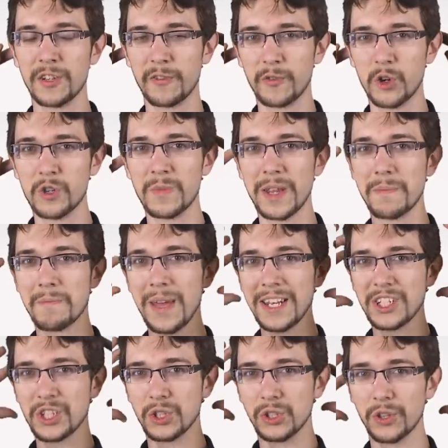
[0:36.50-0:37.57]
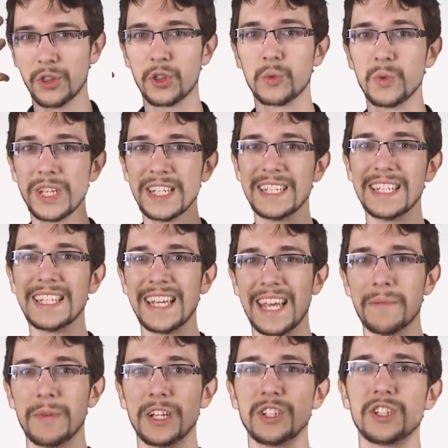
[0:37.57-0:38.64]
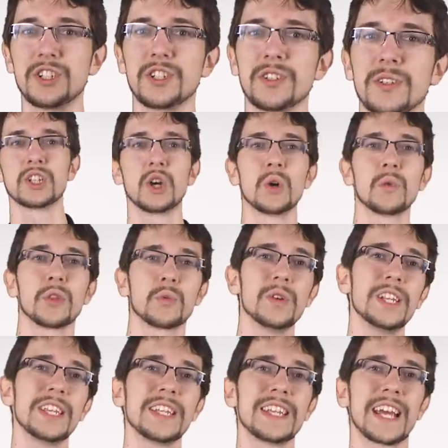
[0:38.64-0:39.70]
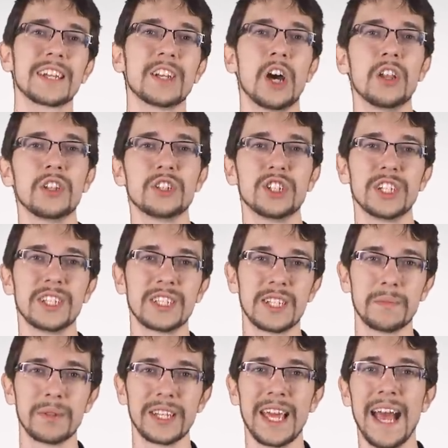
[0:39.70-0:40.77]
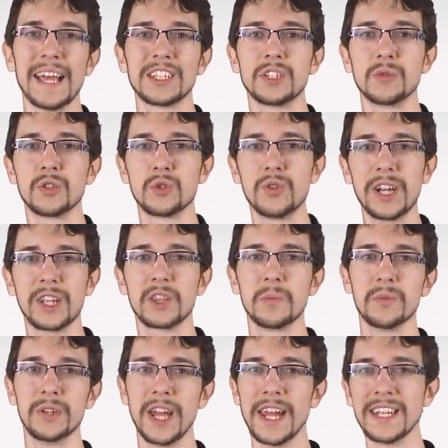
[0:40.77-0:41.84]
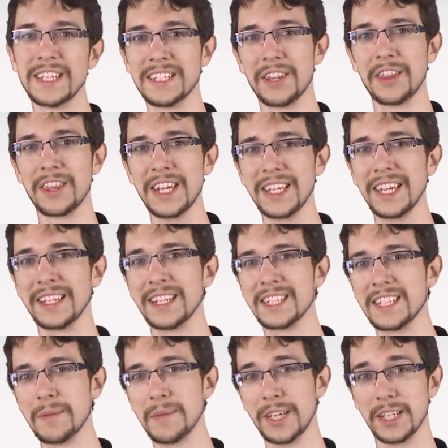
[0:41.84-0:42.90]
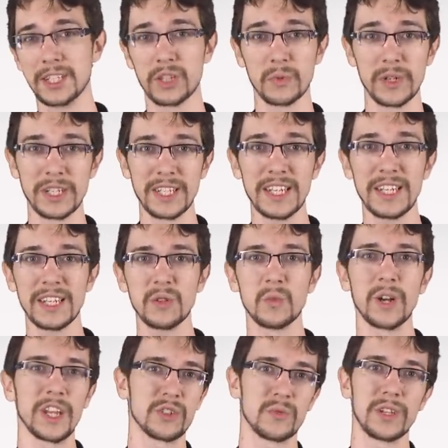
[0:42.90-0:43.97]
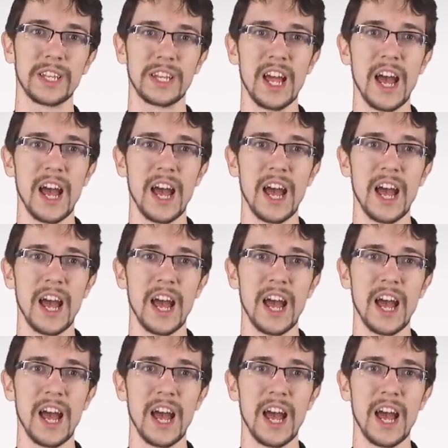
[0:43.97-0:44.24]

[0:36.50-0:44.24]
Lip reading: to form a mental 3D image. So 3D technology simply has to trick the brain into thinking that something is 3D when it's really